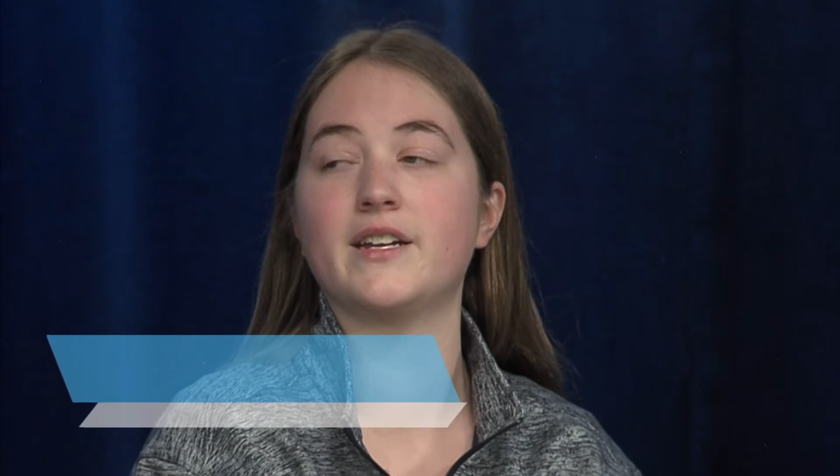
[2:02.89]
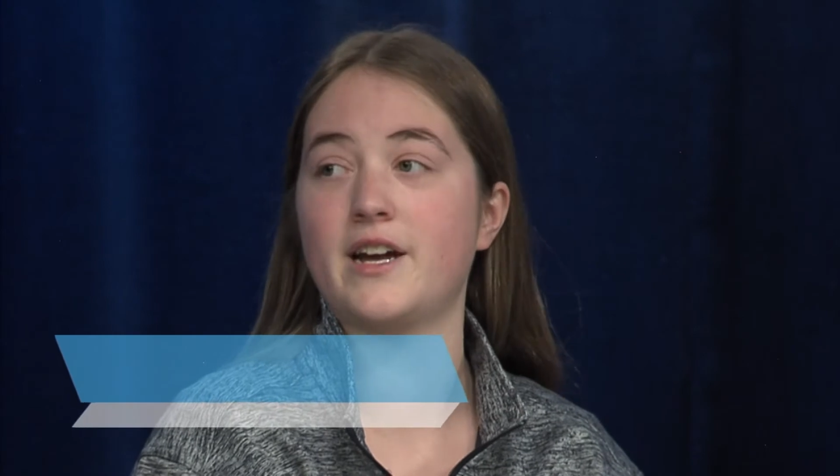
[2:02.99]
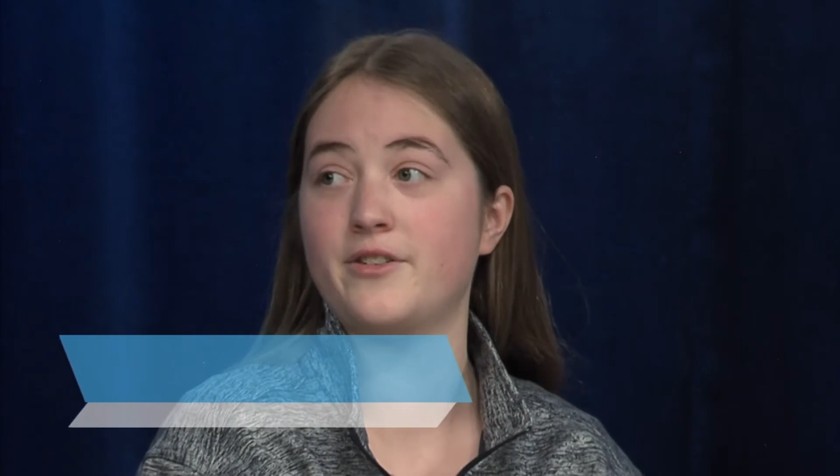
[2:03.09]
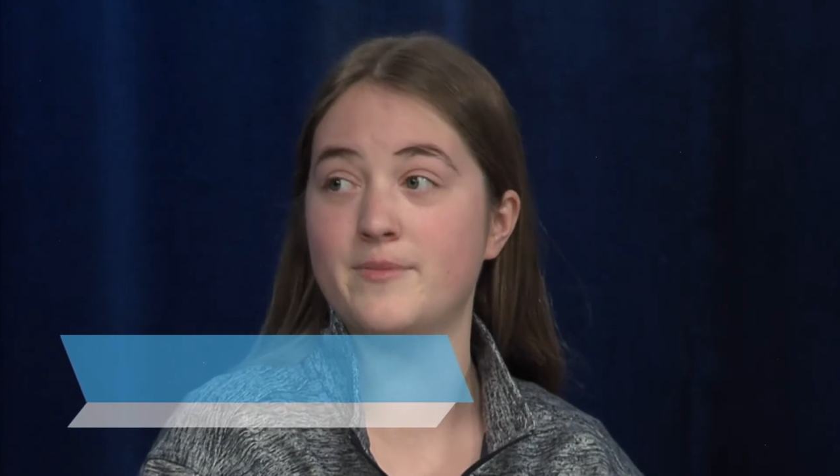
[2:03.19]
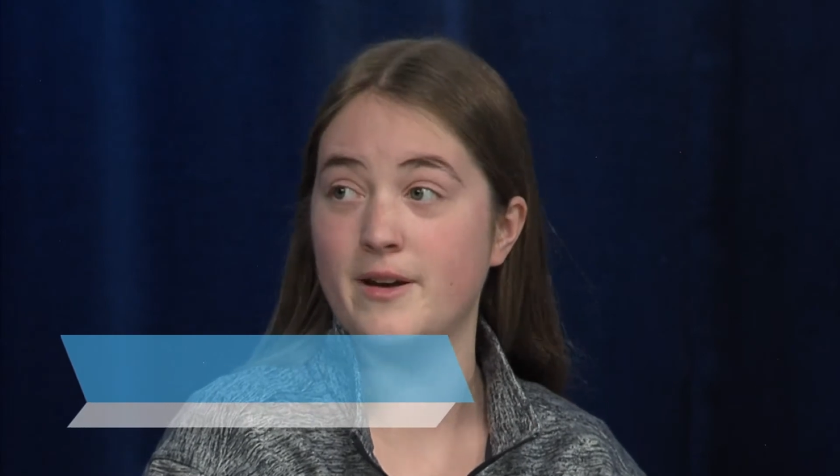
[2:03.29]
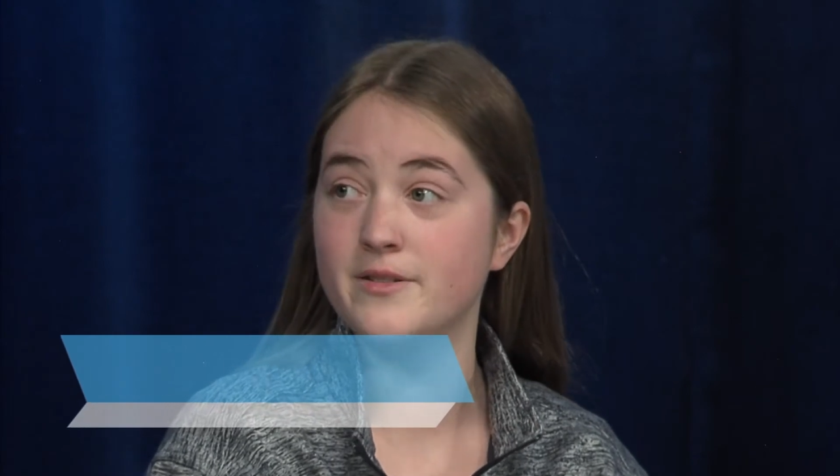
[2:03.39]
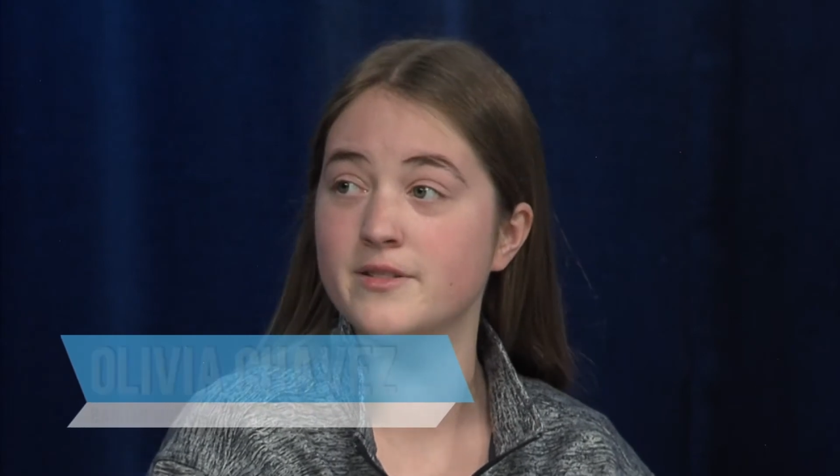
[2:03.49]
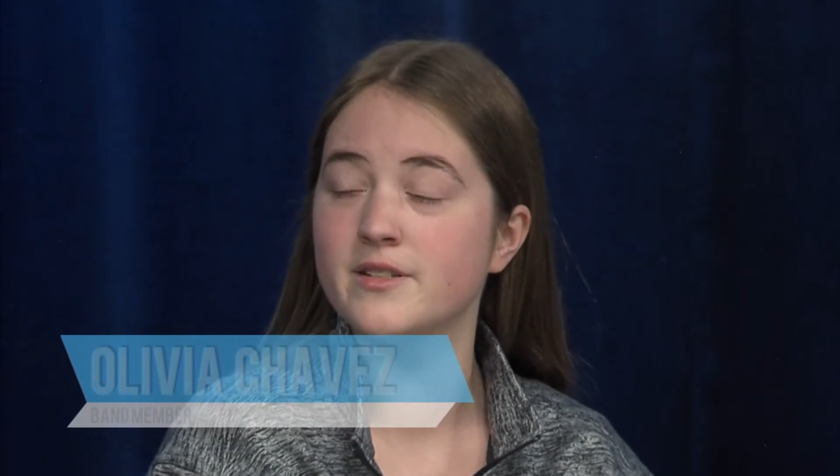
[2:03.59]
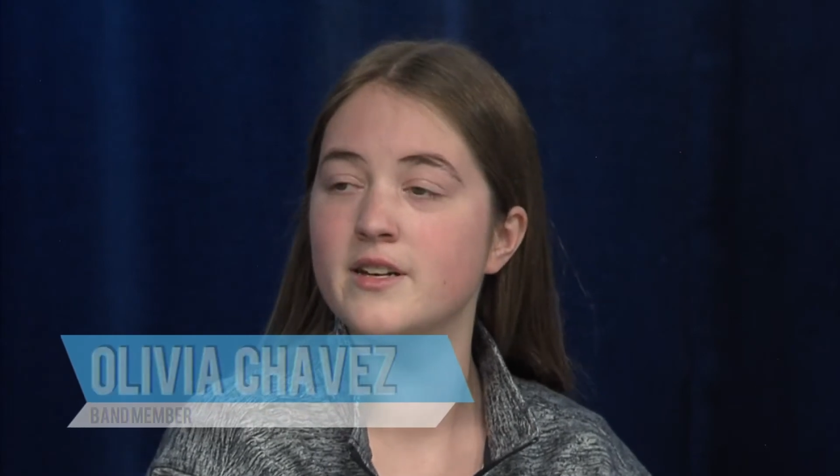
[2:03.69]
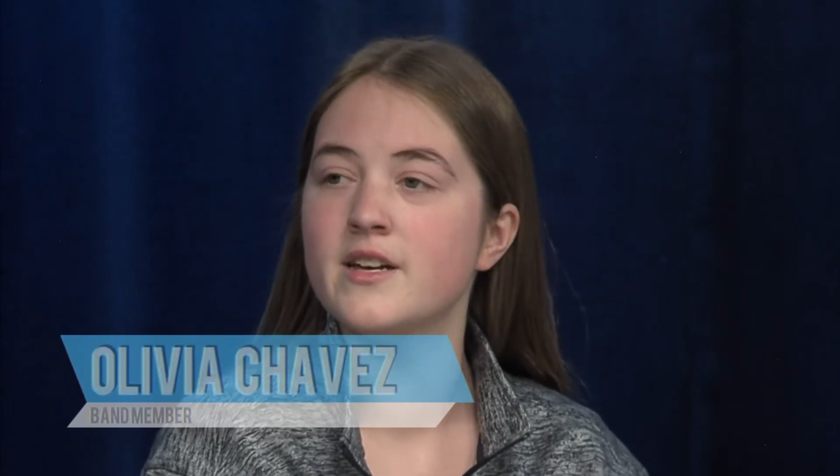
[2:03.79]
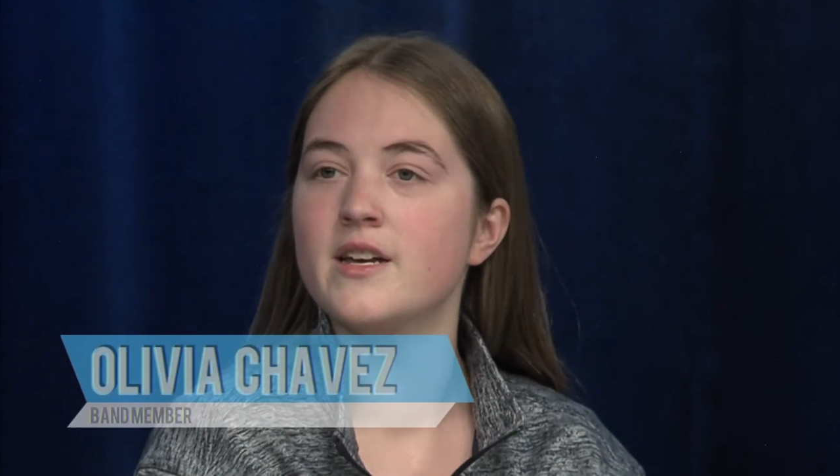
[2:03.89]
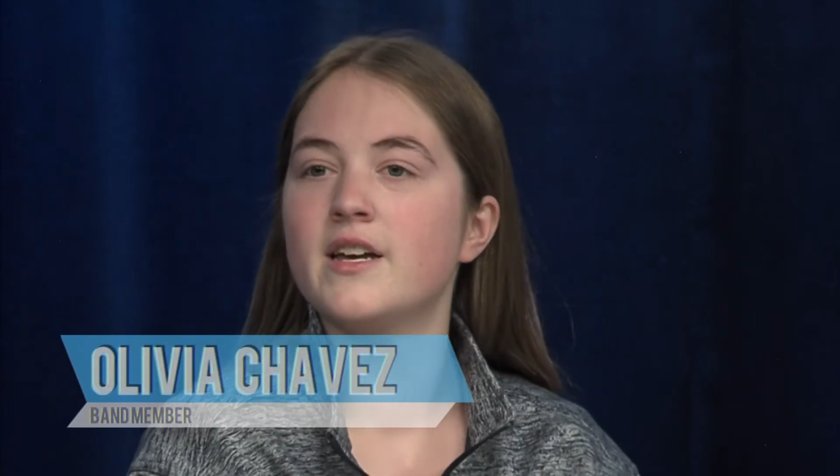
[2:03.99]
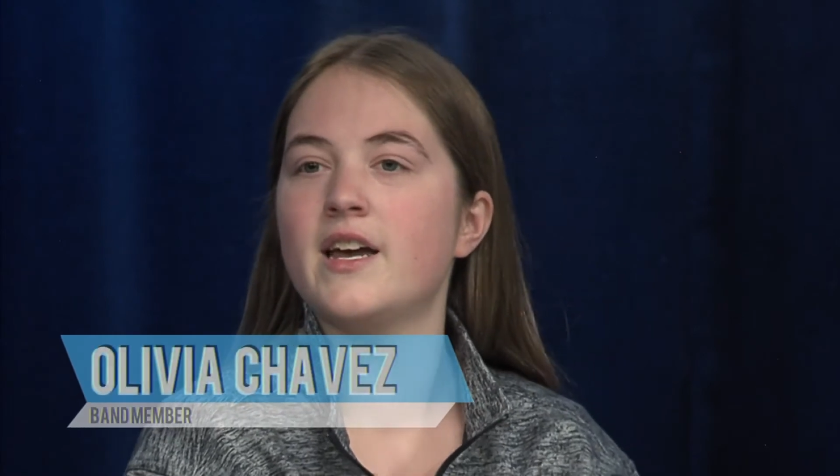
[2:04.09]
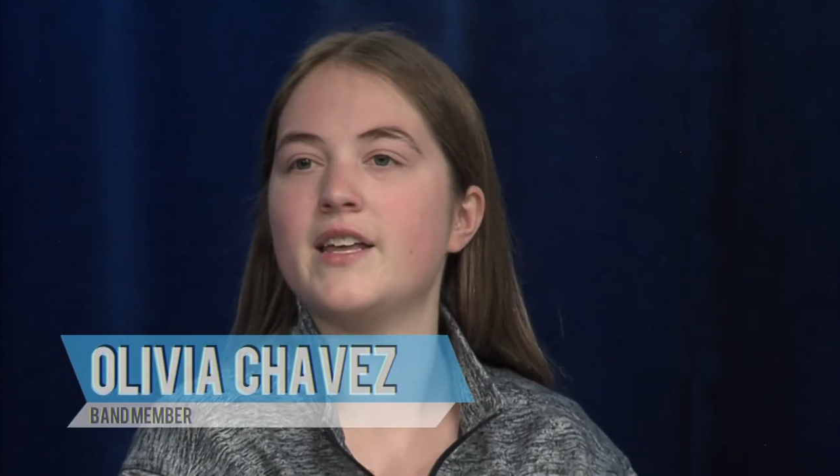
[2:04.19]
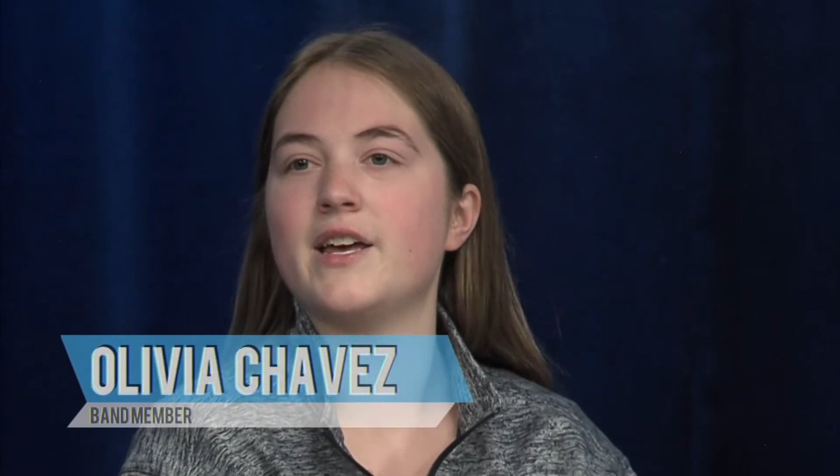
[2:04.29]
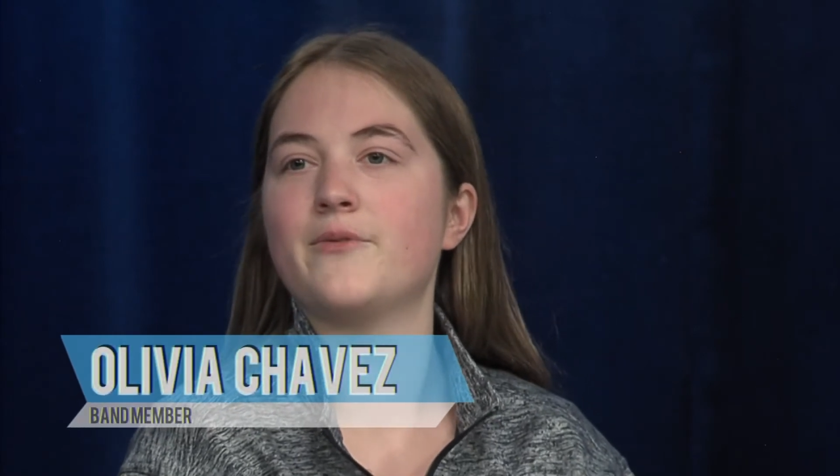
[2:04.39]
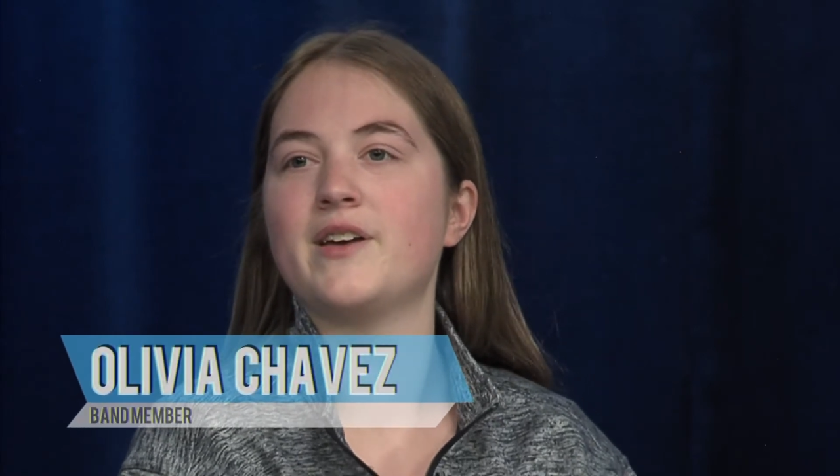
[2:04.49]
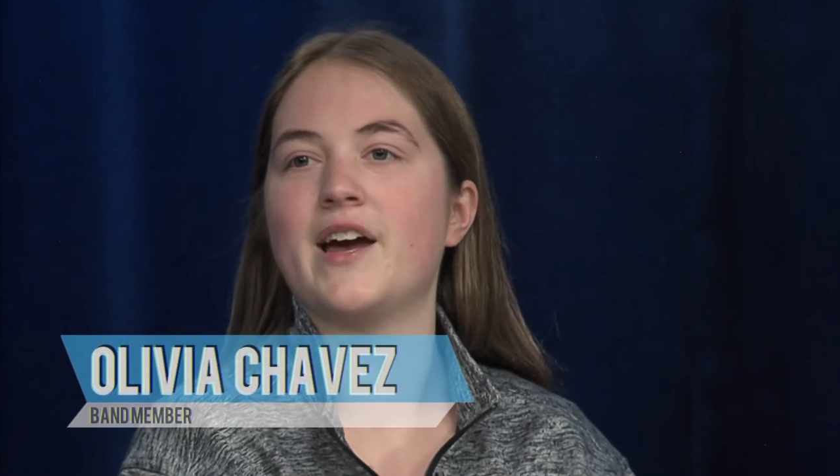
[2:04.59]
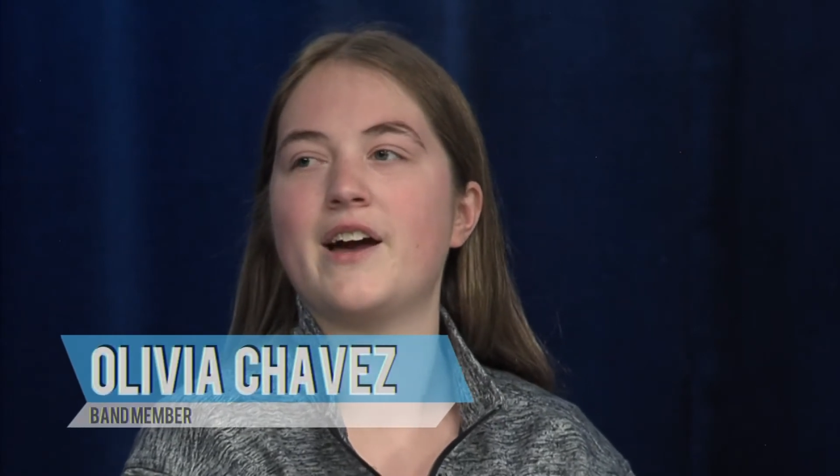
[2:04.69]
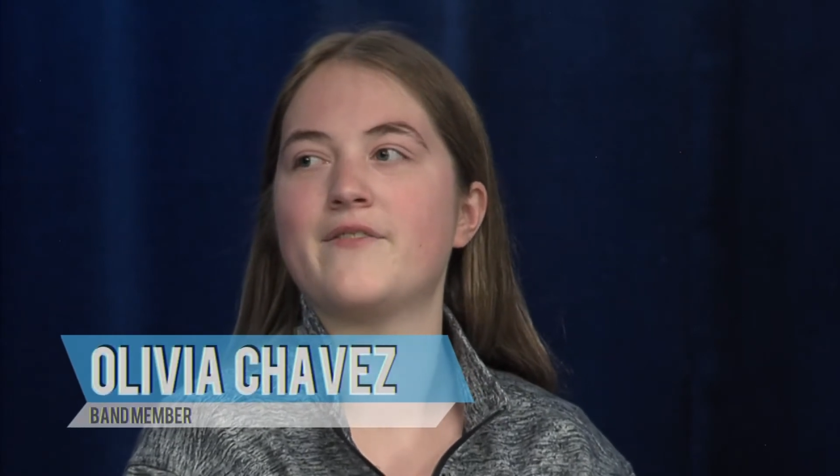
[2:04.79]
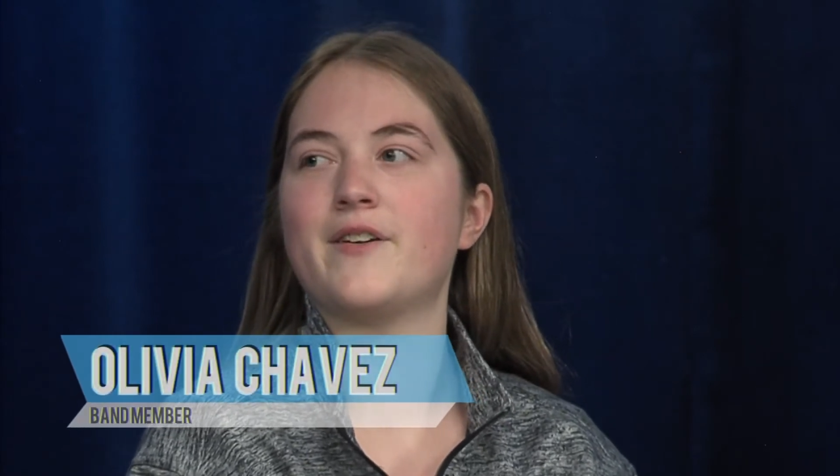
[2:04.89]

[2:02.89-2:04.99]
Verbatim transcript: Carol of the Bells. Mm -hmm. And then we have